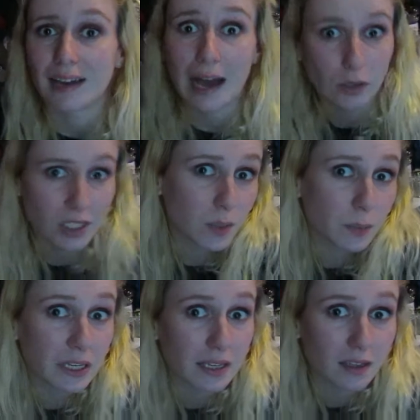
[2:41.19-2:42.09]
how to
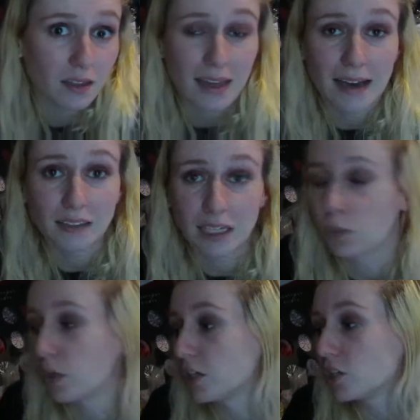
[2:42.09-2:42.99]
speak that
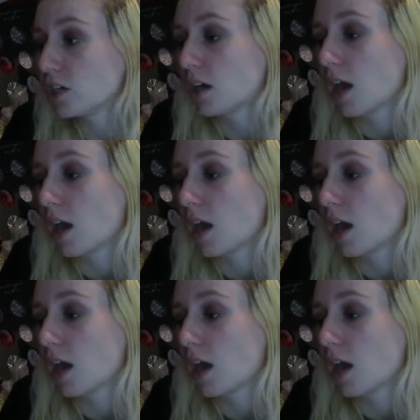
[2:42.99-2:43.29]
language.